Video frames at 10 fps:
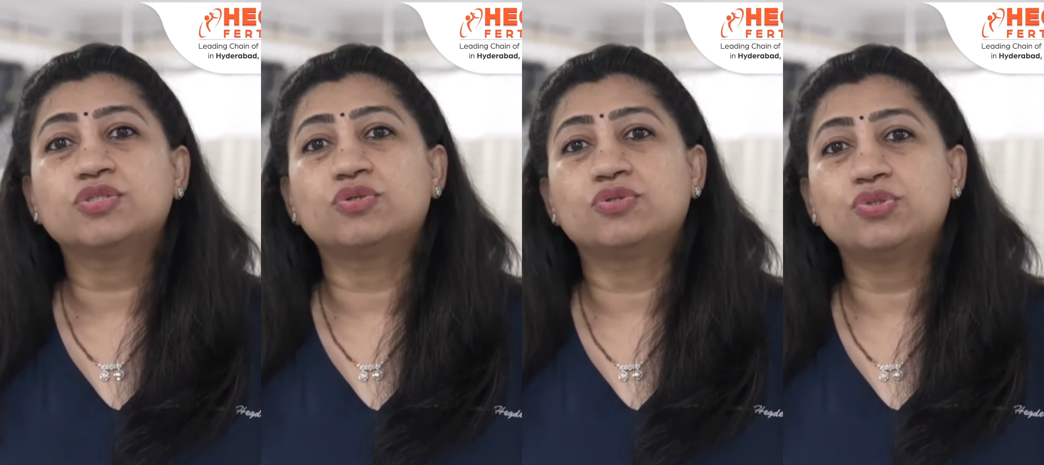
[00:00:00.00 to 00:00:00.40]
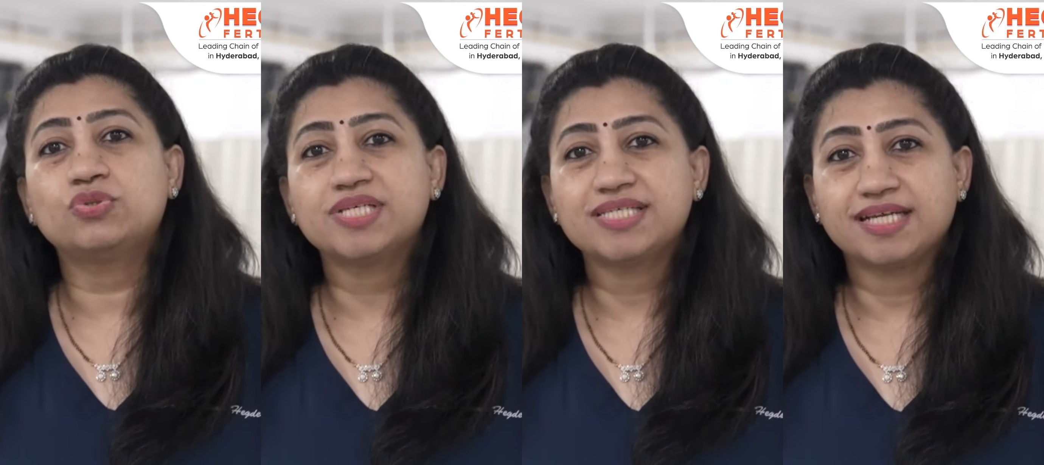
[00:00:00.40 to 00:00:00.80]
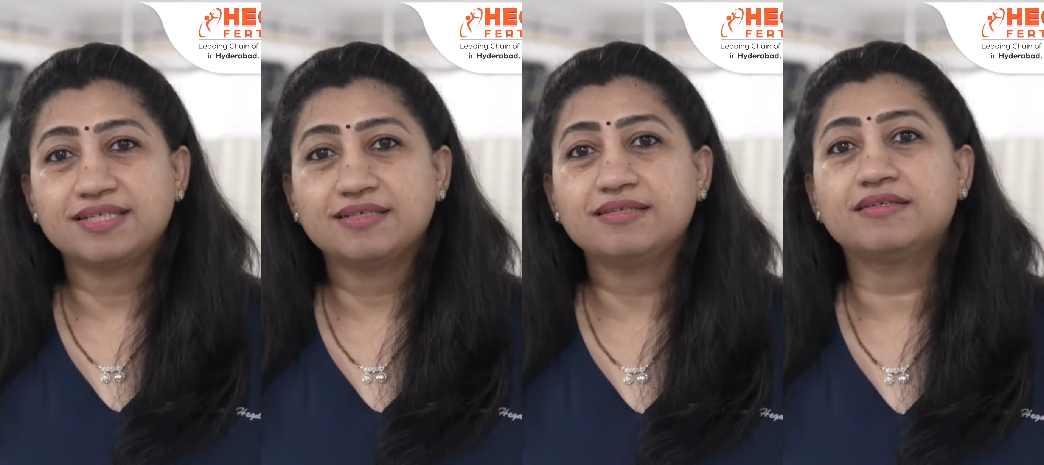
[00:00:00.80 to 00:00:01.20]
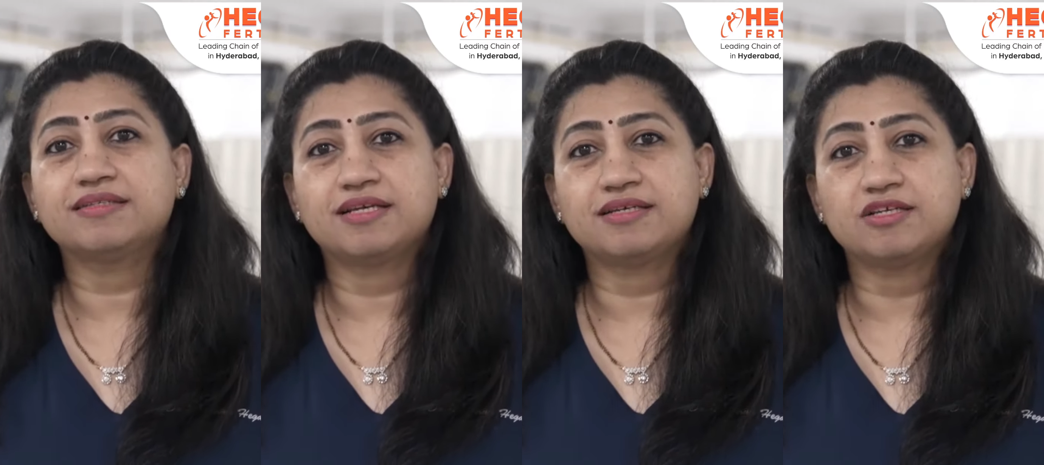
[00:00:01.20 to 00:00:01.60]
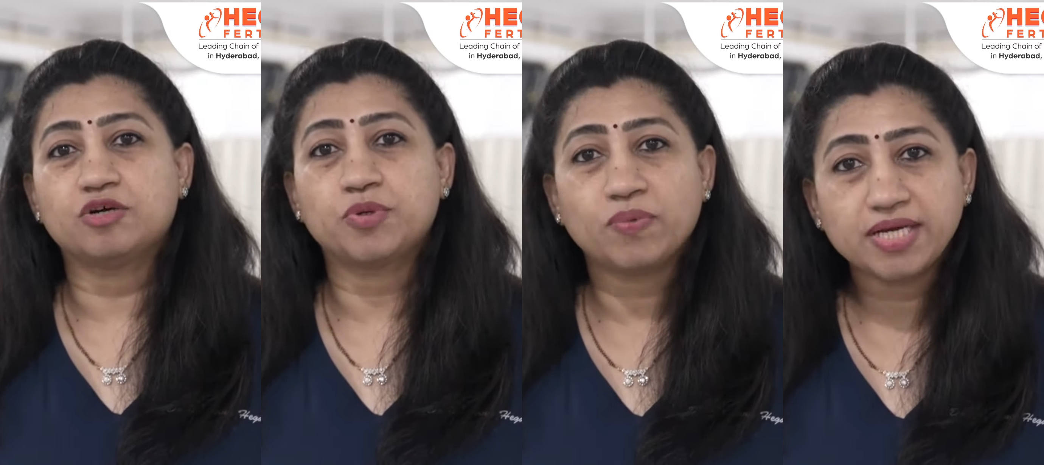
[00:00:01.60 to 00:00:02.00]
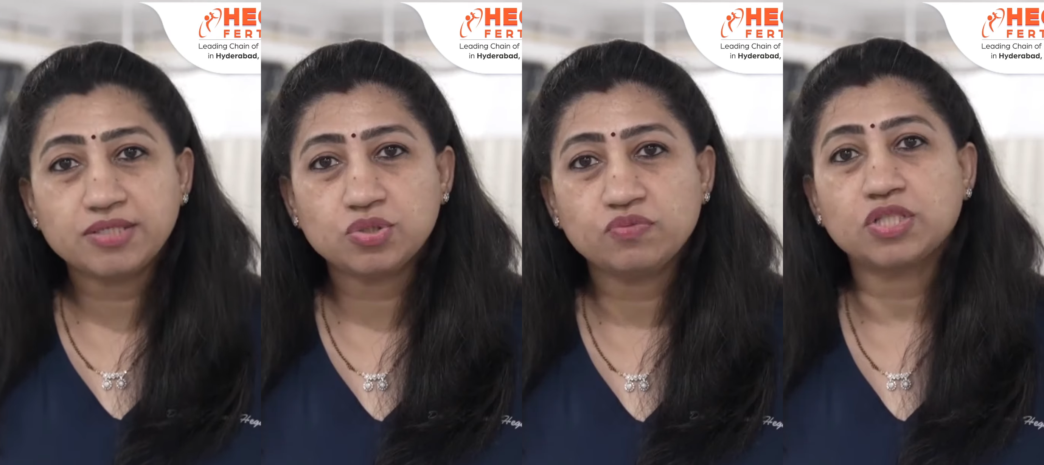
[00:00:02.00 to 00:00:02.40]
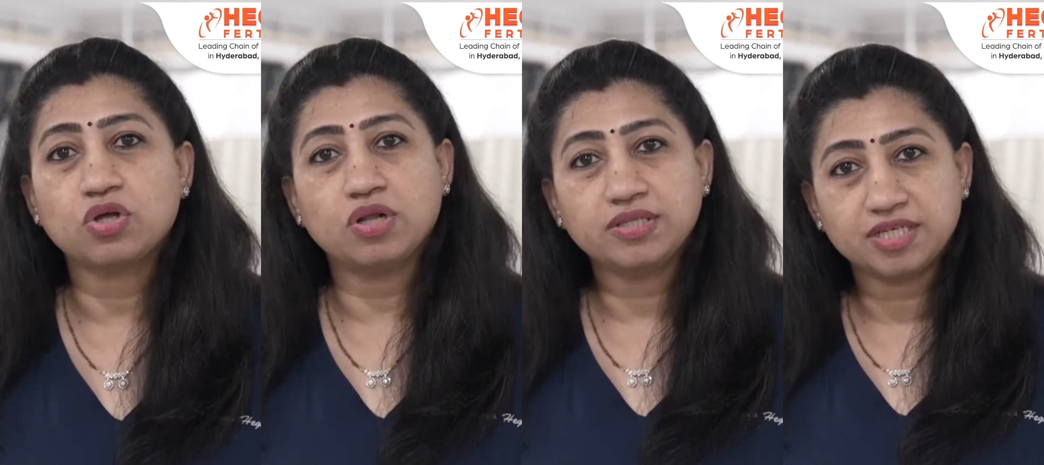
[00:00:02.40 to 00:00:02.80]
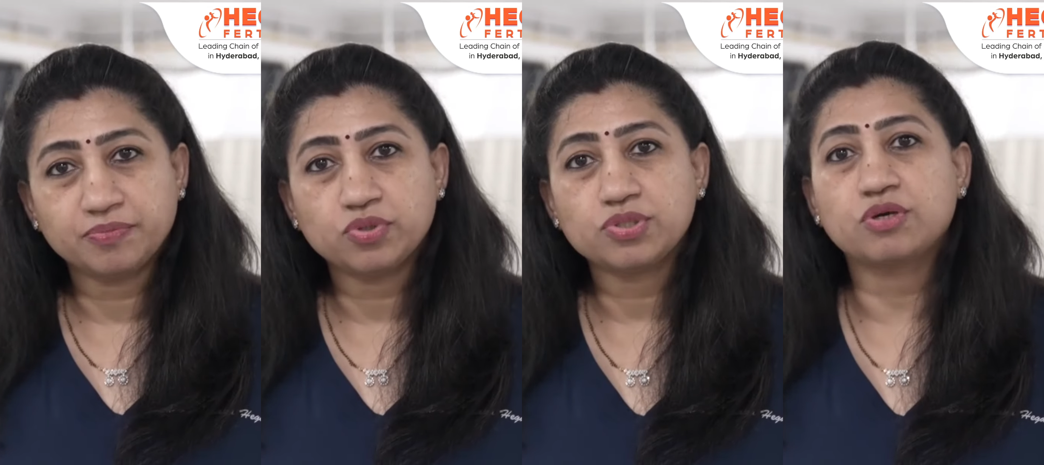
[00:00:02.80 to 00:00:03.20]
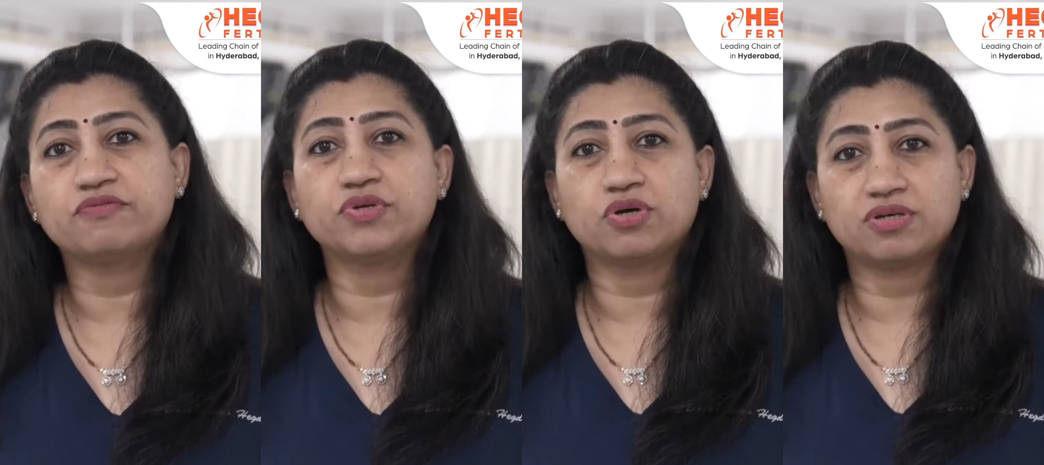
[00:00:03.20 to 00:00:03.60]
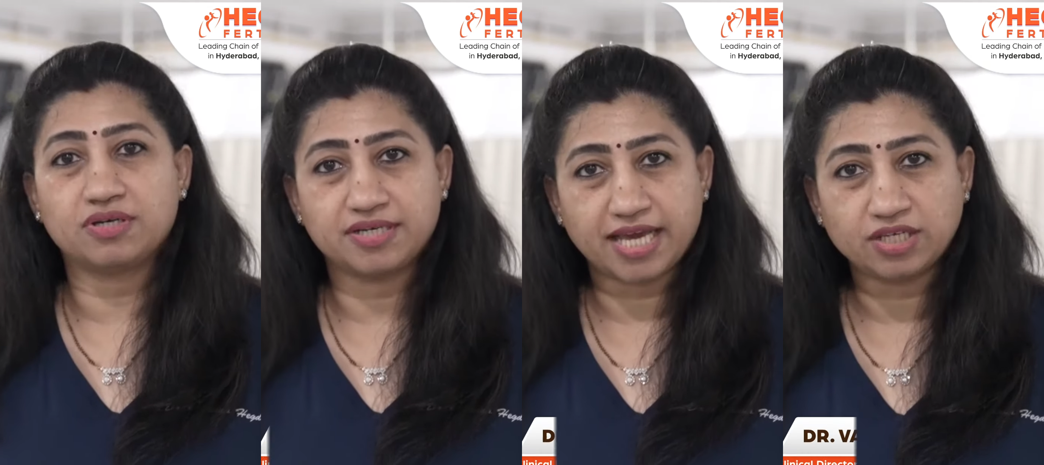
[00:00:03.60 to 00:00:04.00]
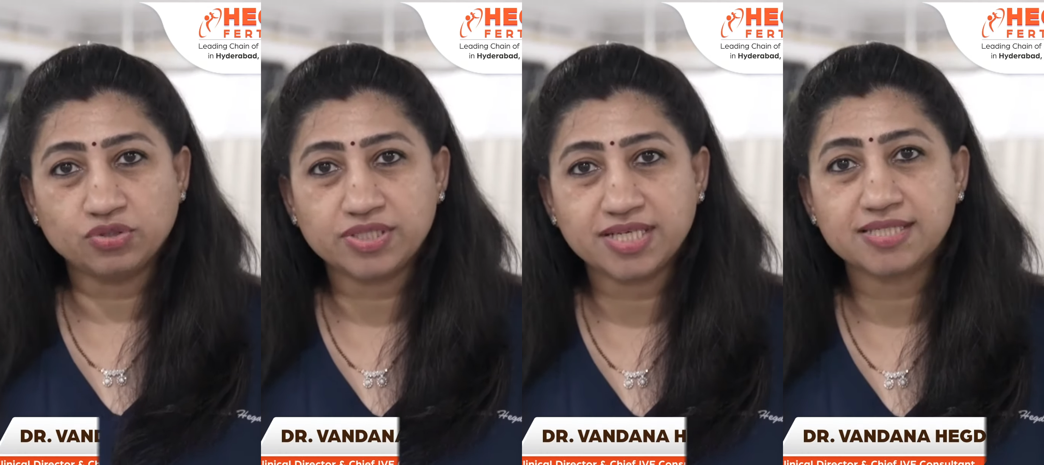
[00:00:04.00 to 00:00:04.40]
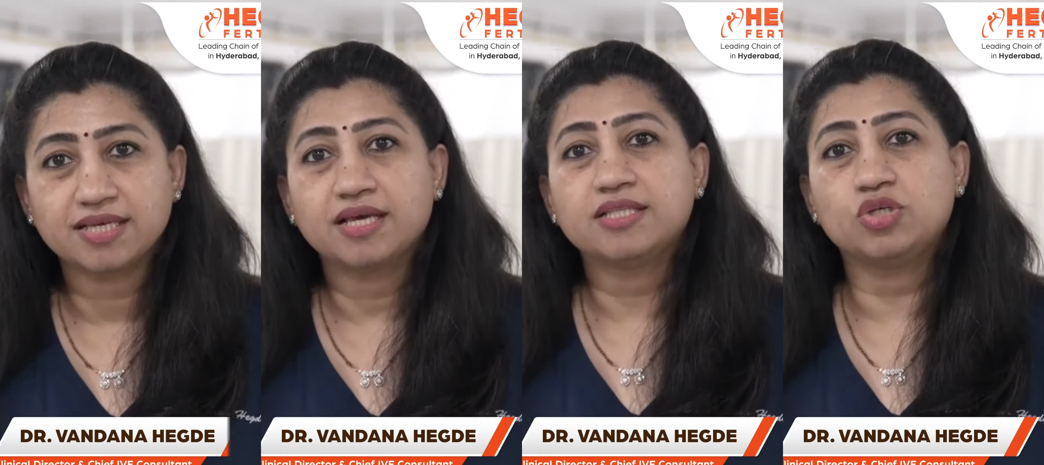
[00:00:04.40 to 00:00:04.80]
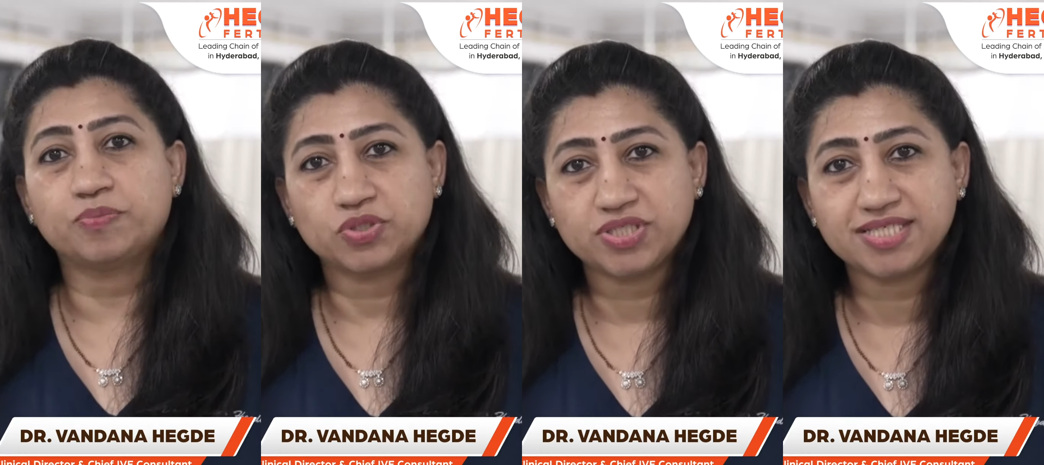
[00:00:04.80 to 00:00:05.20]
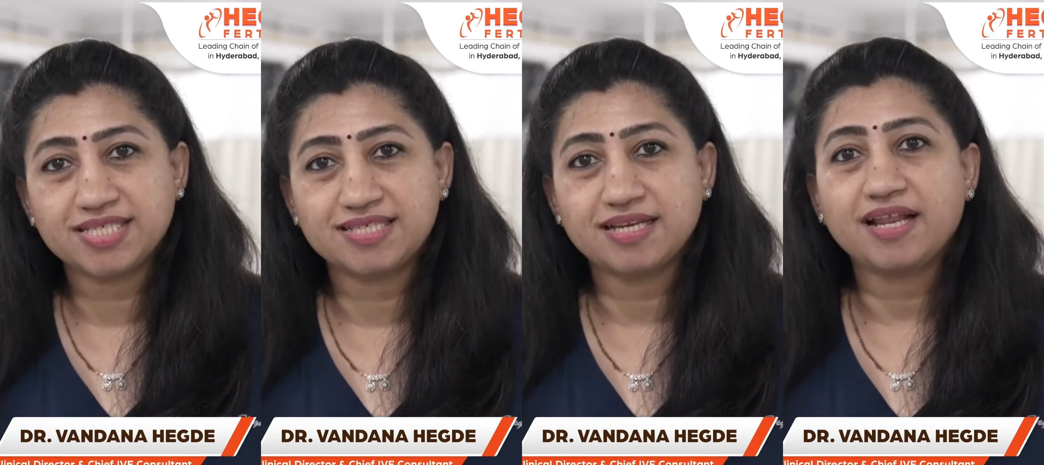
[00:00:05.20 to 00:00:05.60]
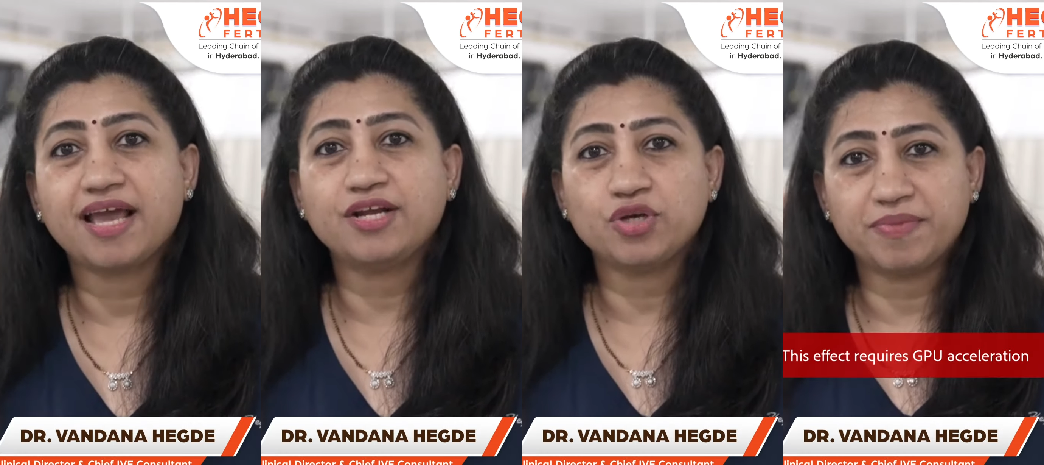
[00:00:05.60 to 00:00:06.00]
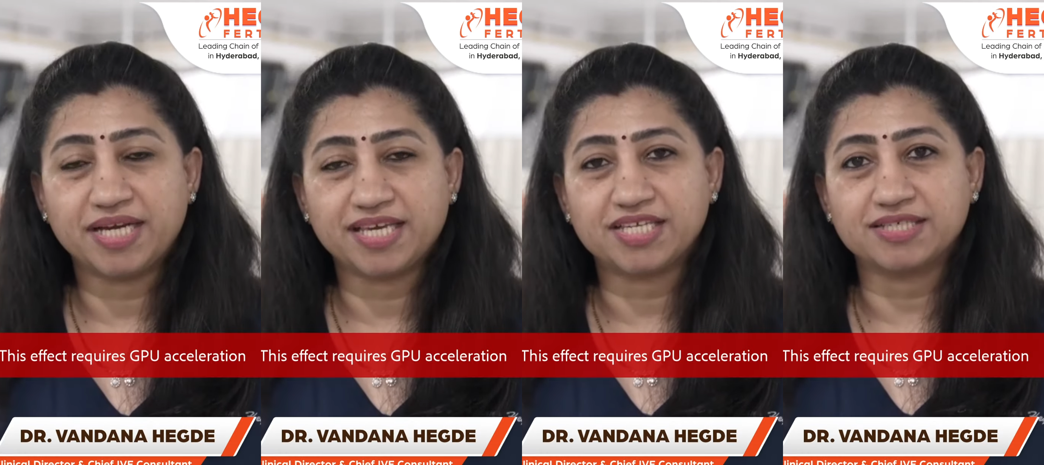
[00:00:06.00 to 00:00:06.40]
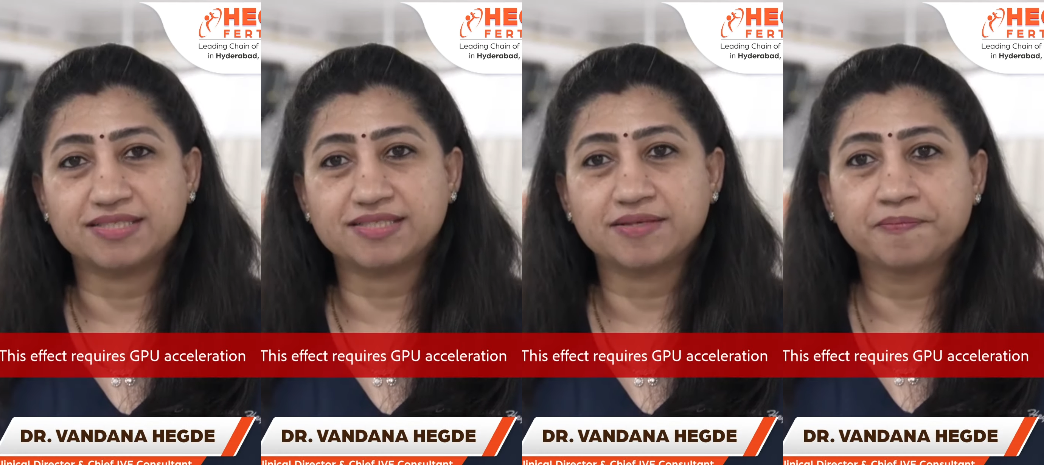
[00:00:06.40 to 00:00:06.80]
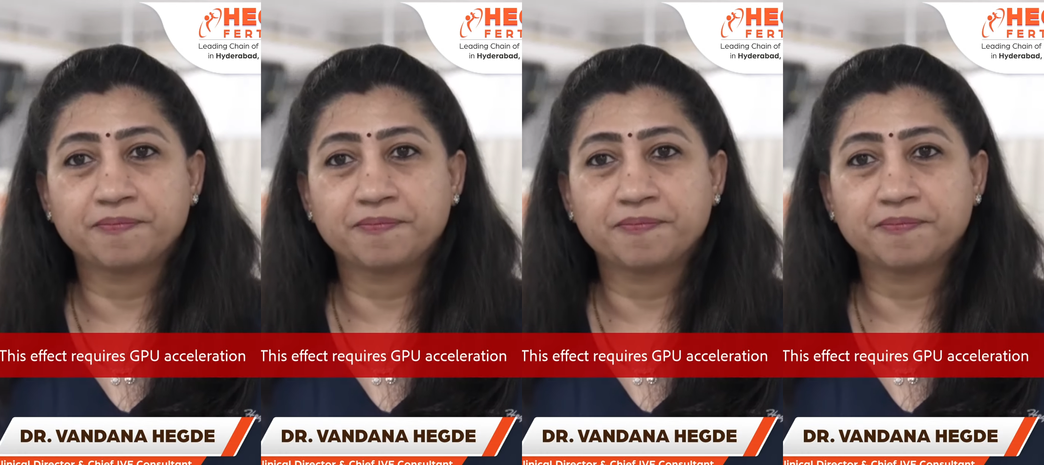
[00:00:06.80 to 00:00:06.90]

So choose a center that uh, provides you with all the reports of your diagnostics, your procedures done and your medications.